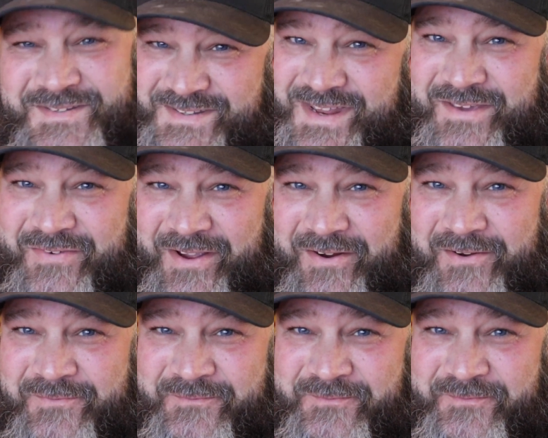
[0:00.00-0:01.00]
Steve here.
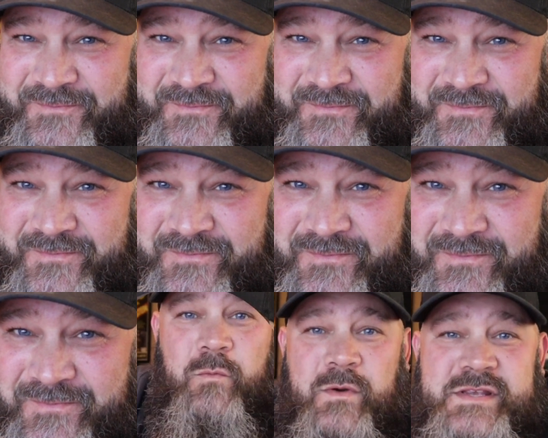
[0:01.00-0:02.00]

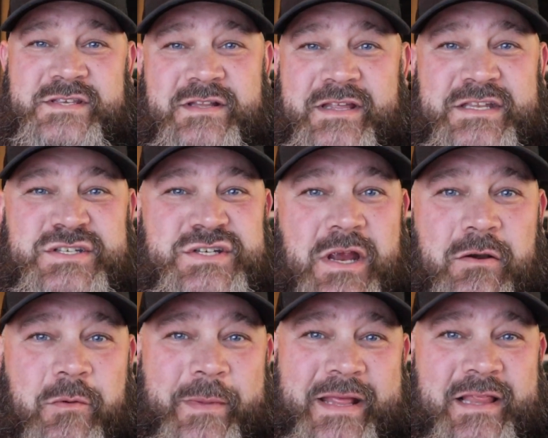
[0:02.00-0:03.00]
Recently,
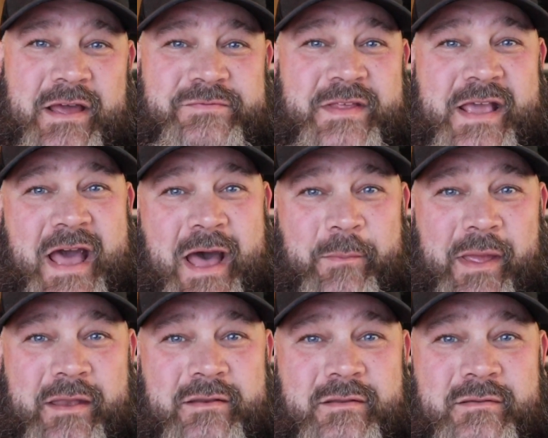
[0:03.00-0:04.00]
Jeremy left a
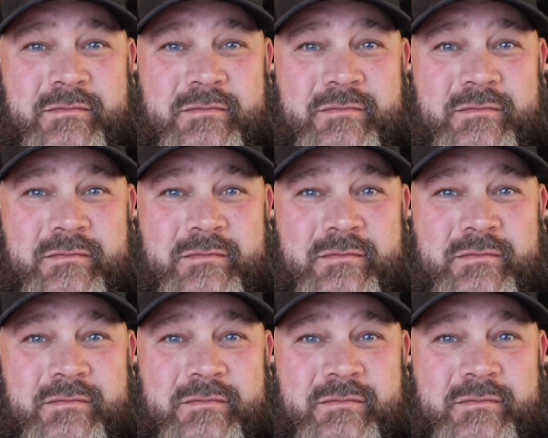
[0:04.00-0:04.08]
comment.